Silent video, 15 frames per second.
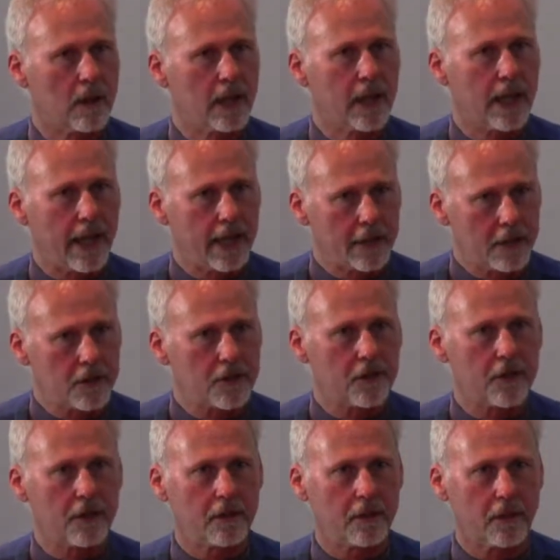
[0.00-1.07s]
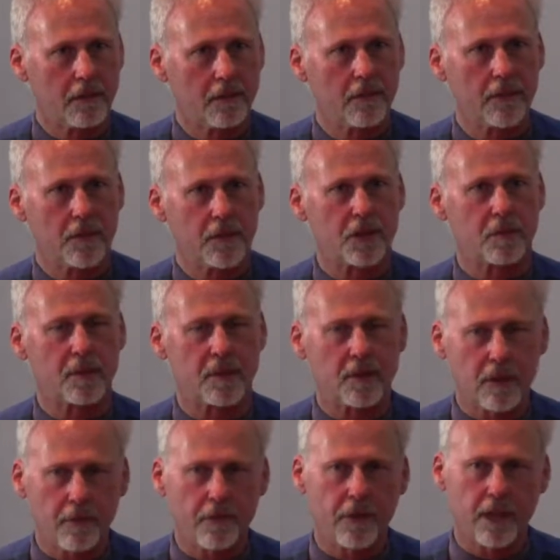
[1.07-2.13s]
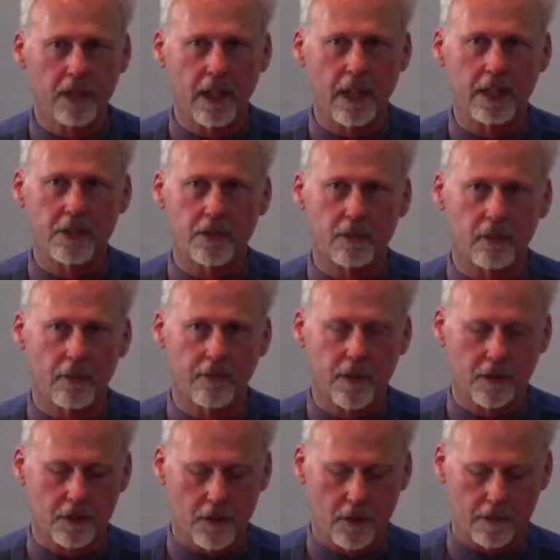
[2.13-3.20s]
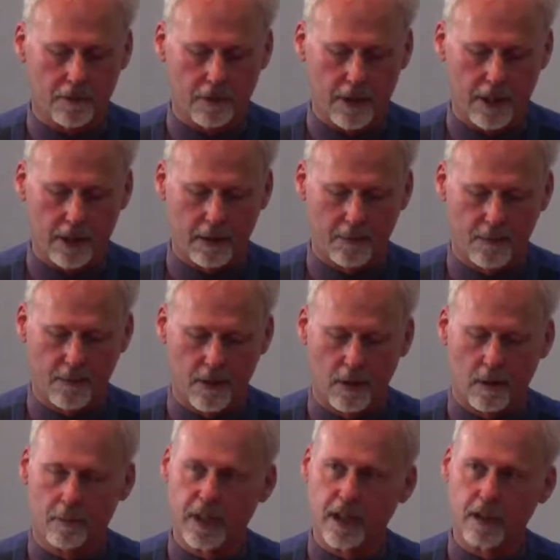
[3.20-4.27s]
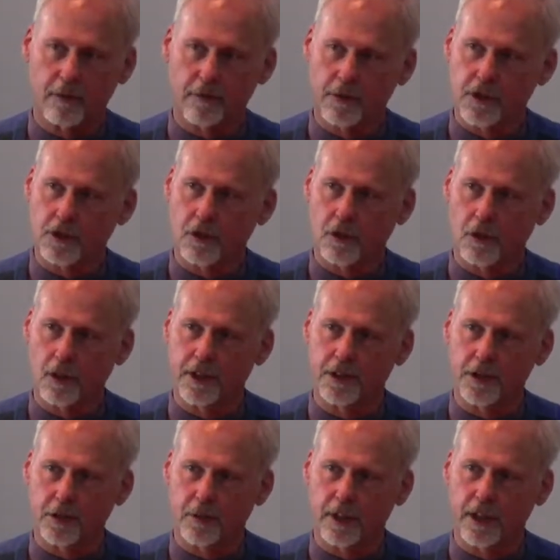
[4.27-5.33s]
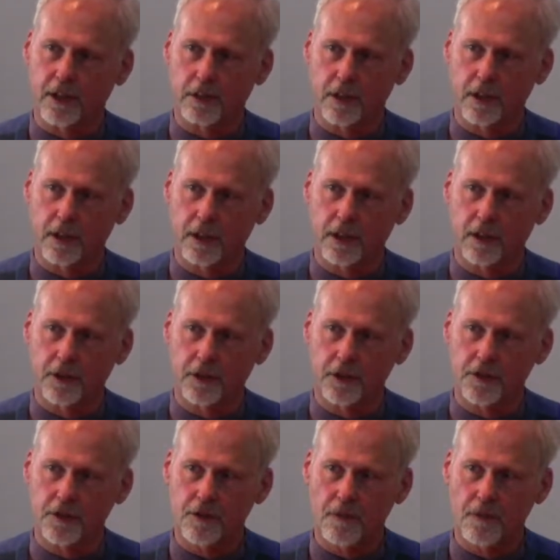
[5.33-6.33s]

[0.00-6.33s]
And consider the specific nature of their suffering, be it a physical injury or illness,